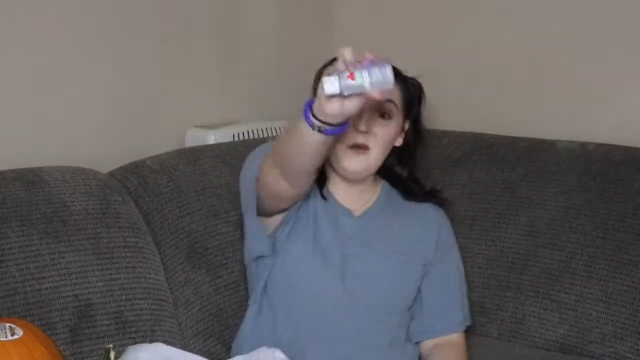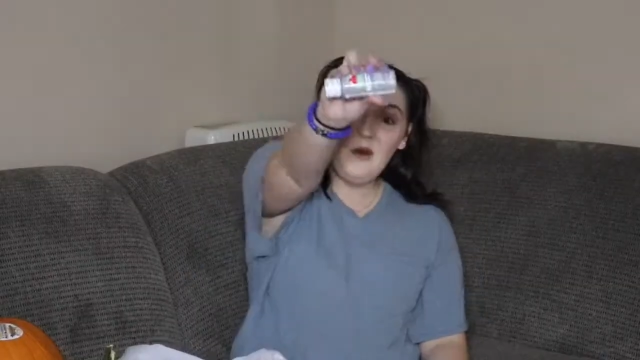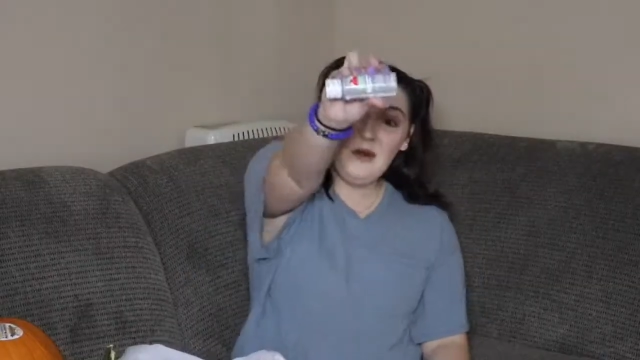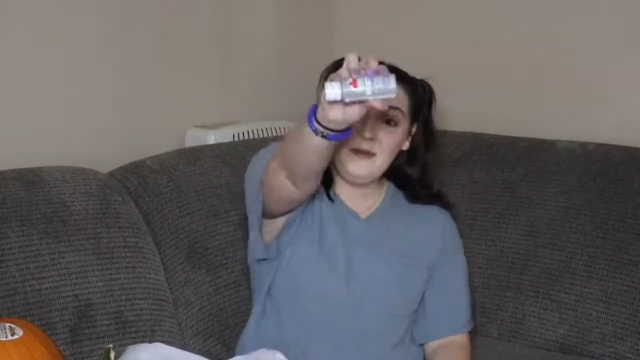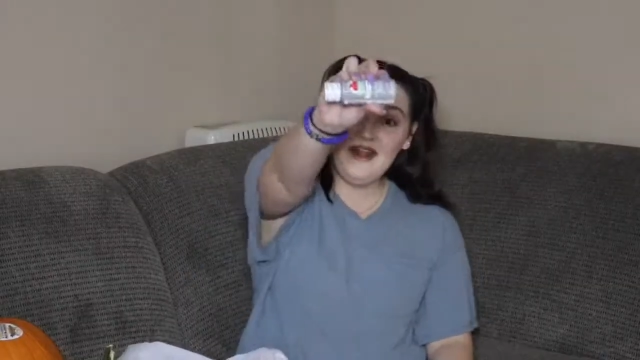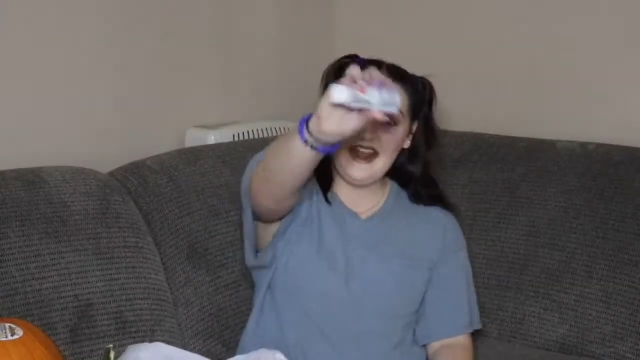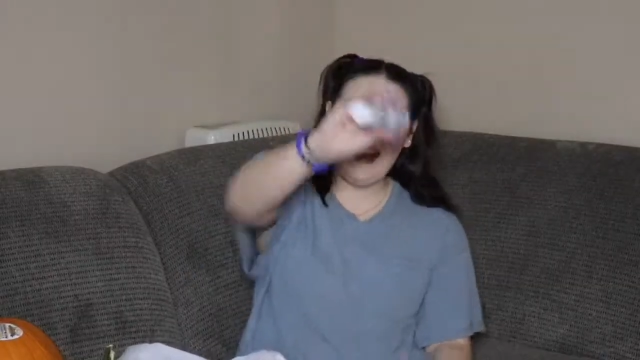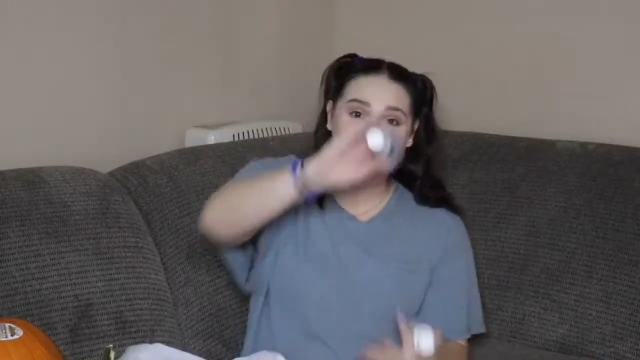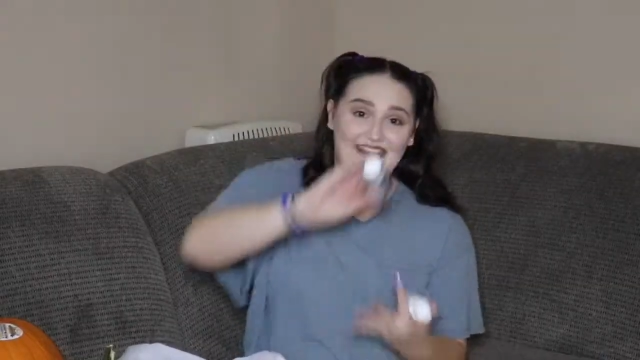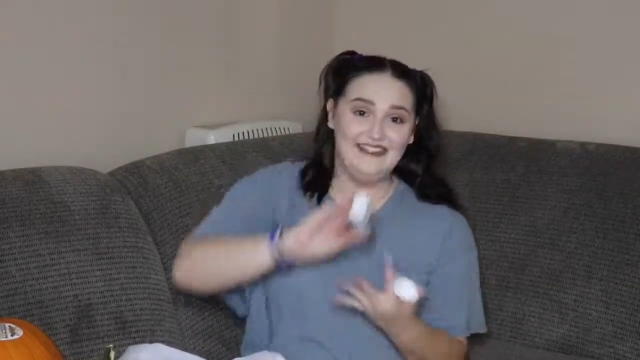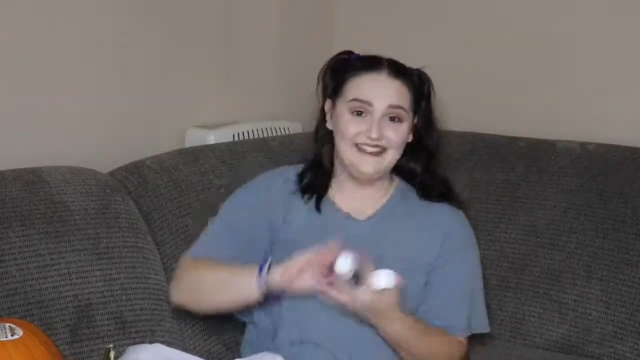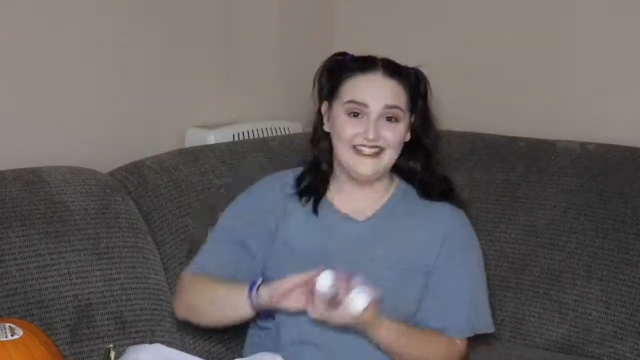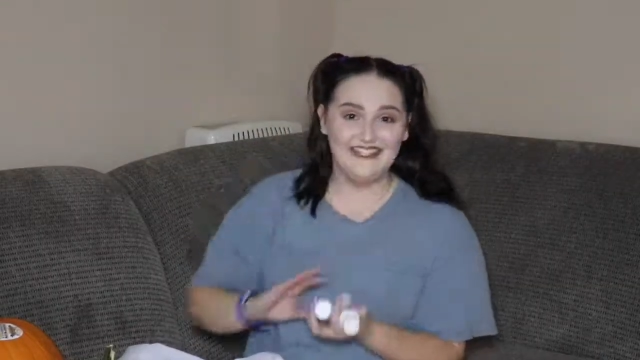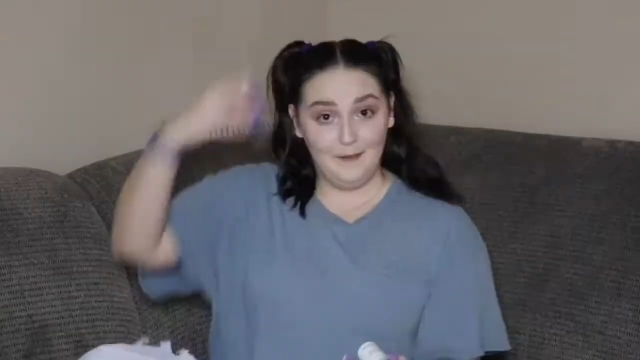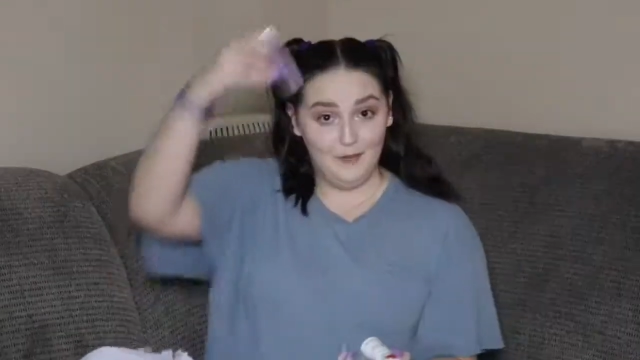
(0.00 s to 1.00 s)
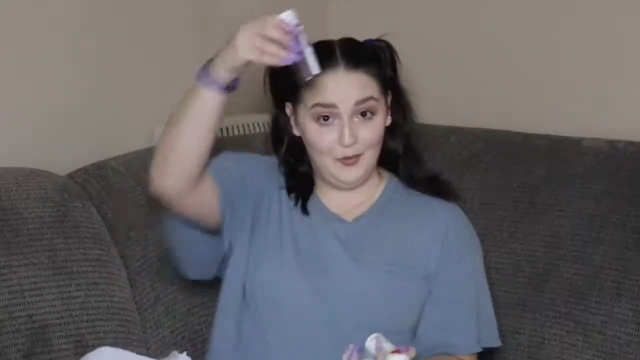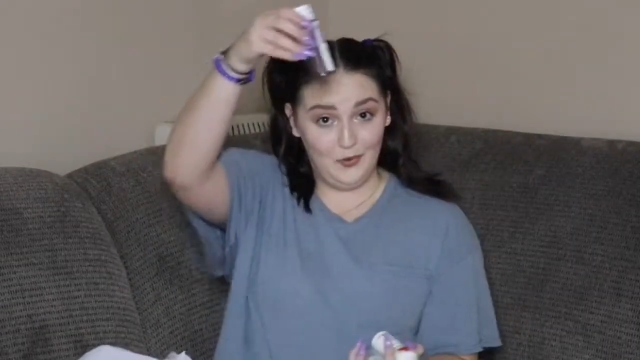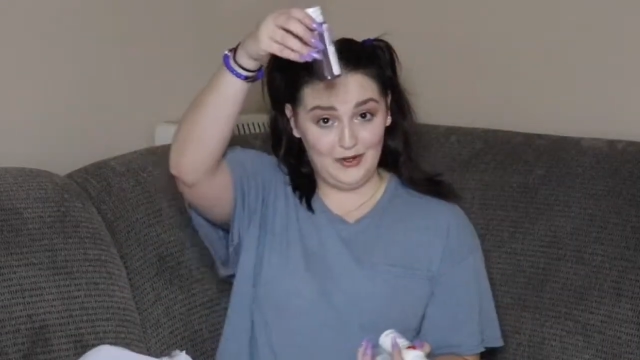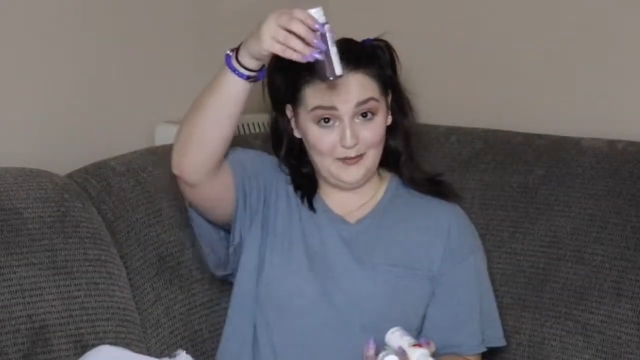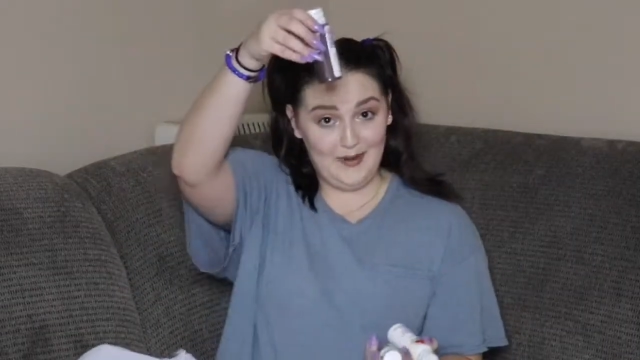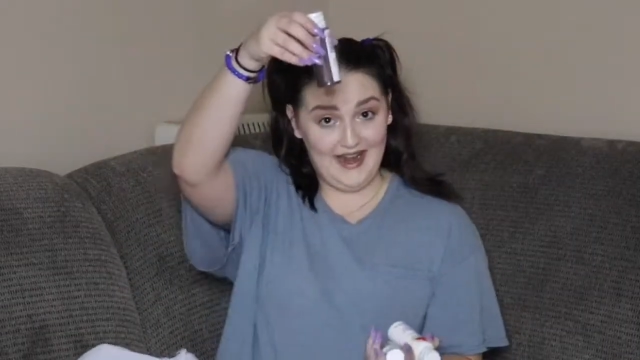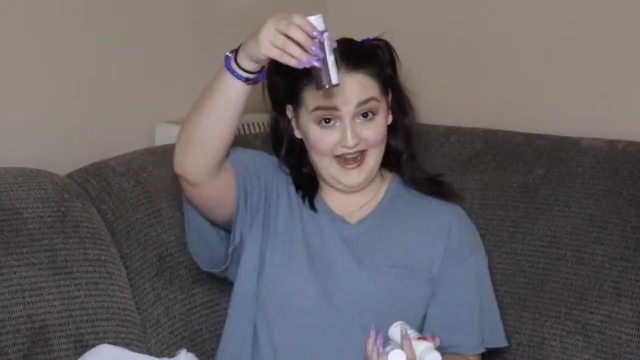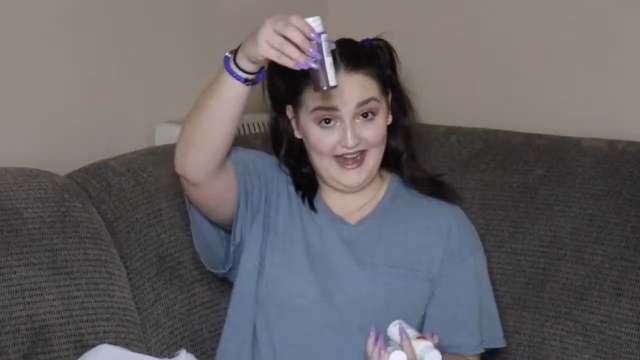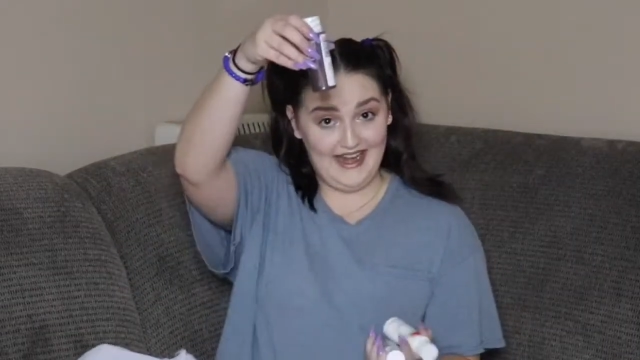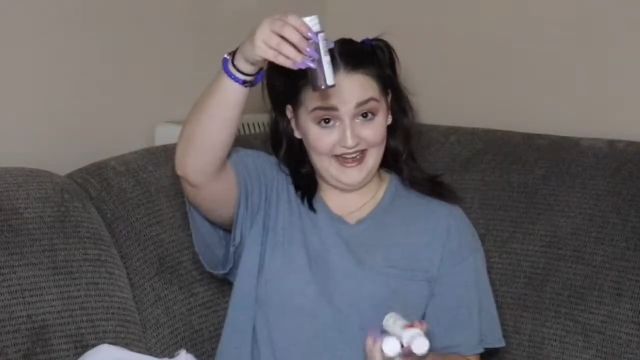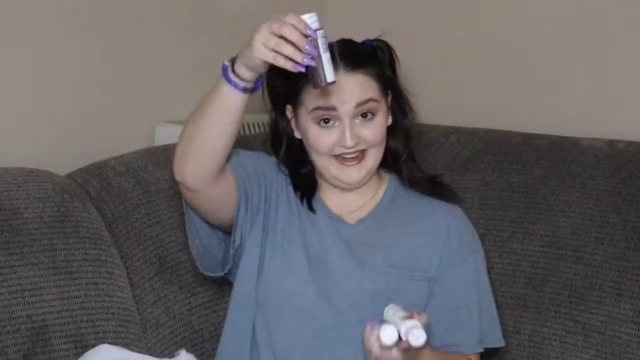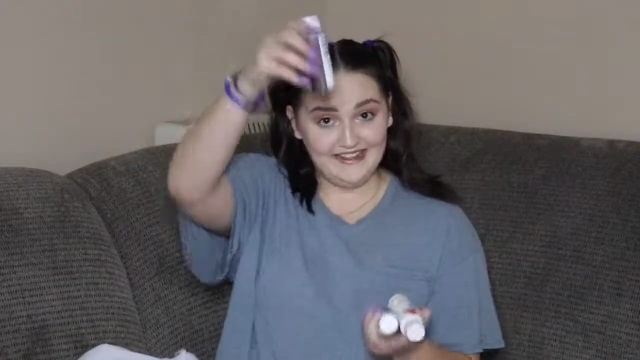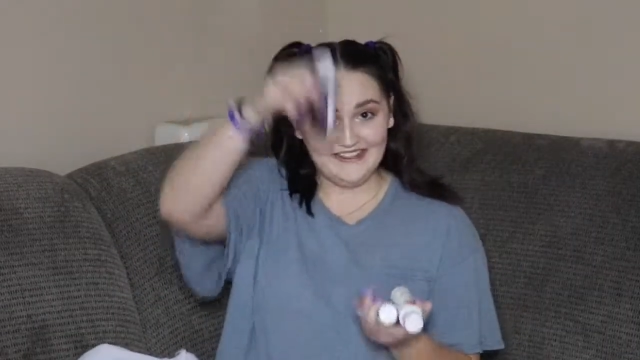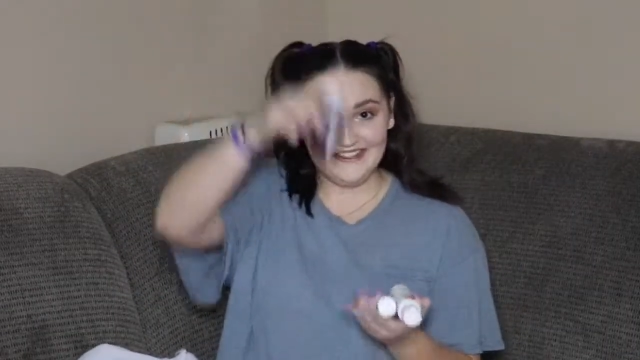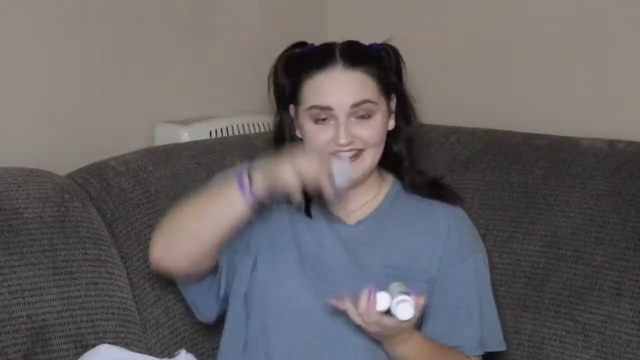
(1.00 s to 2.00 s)
more paint. More
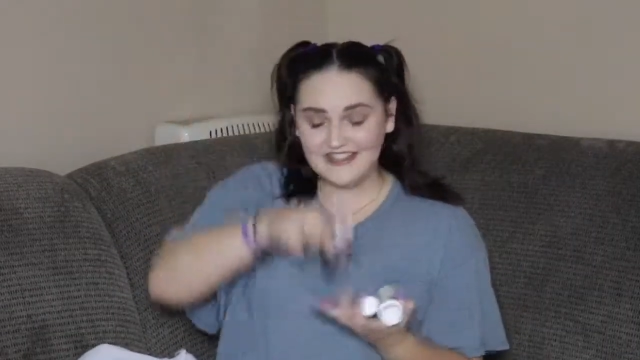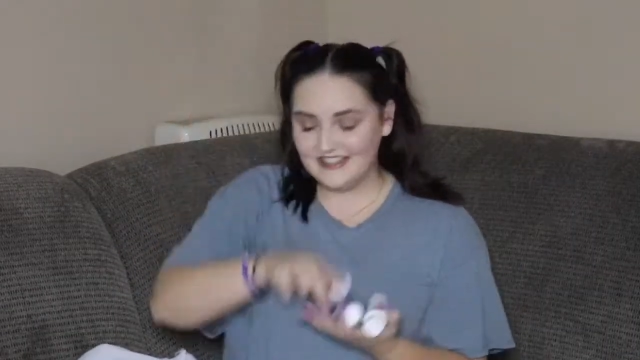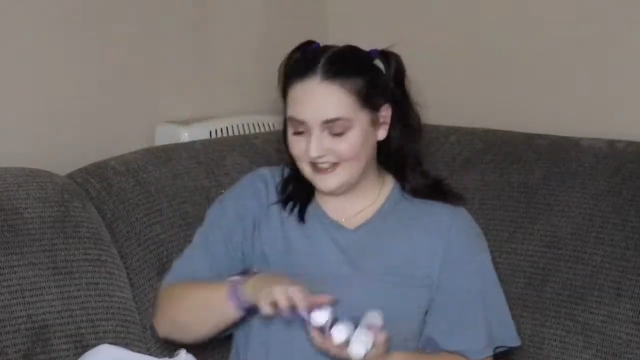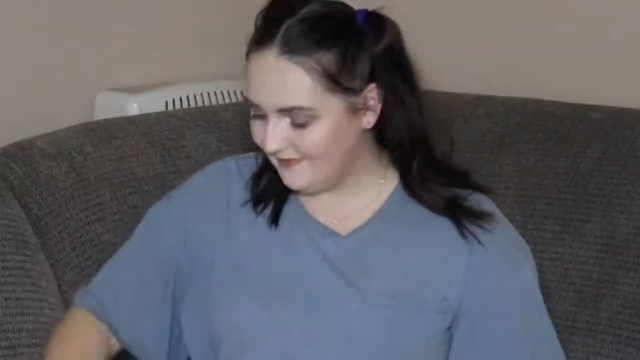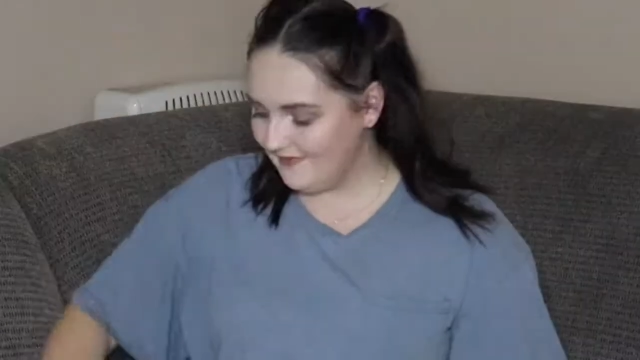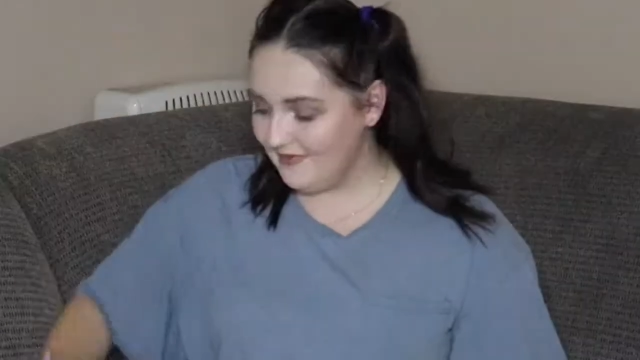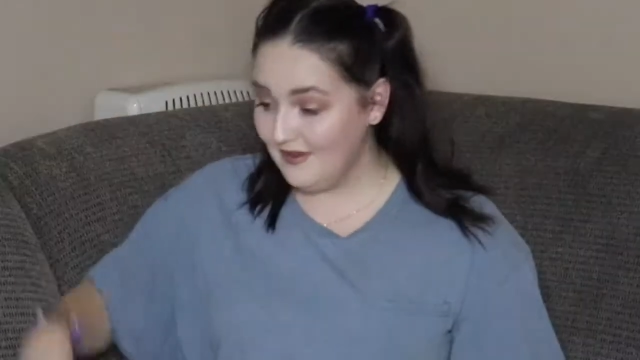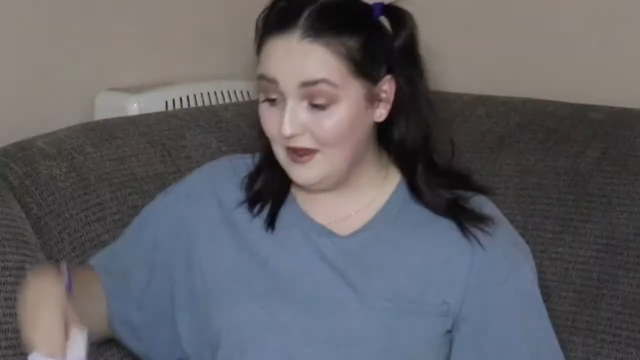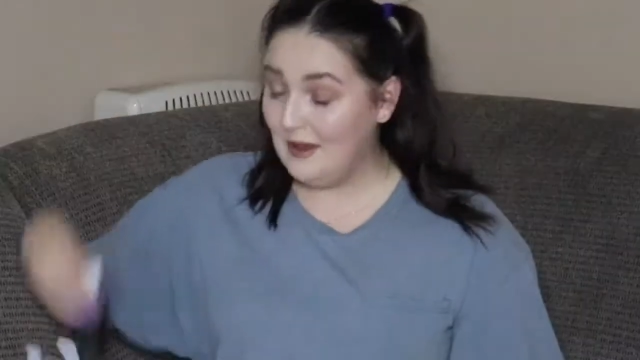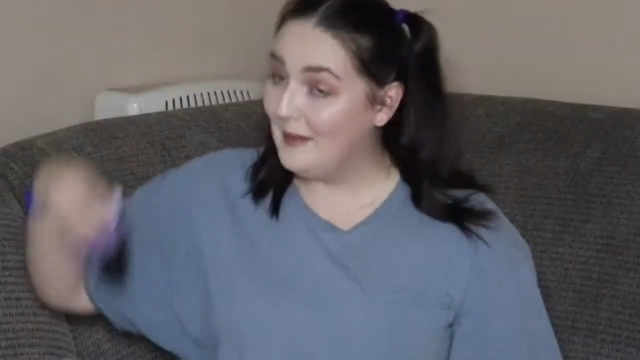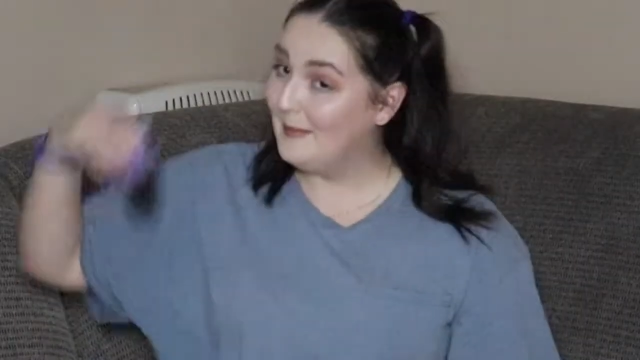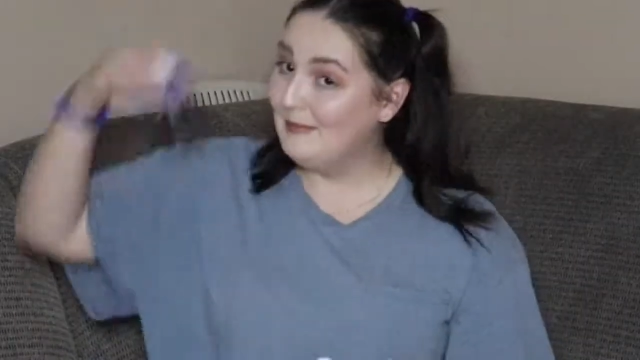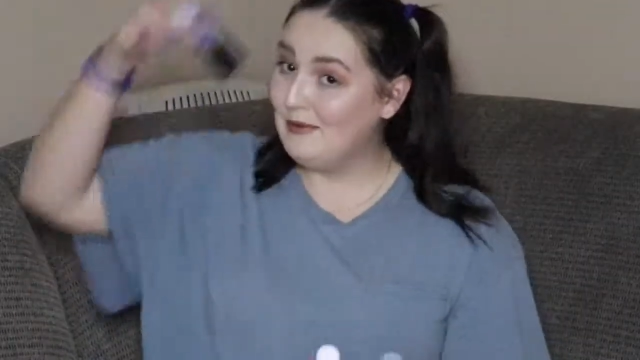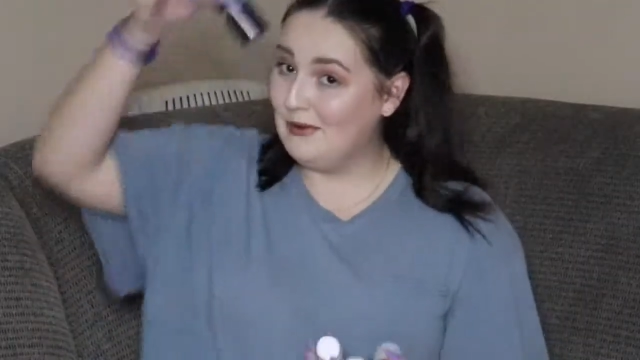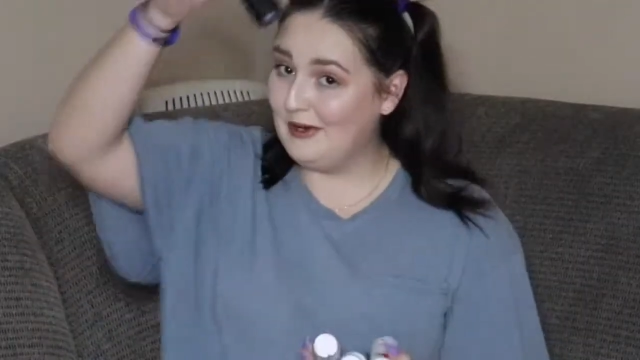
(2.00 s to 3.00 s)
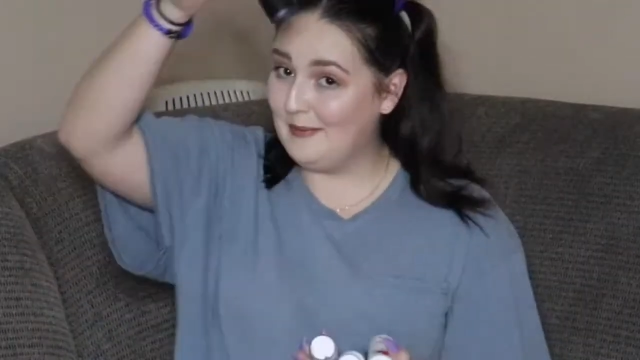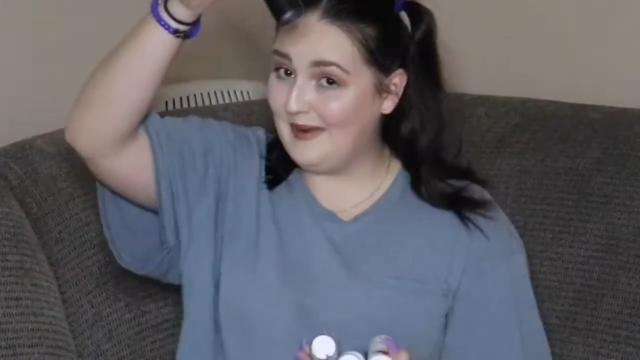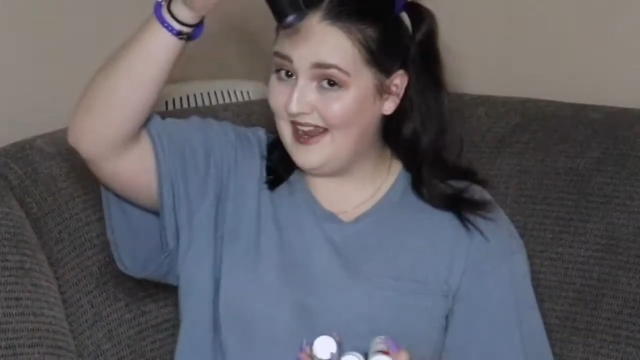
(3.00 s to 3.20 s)
paint, more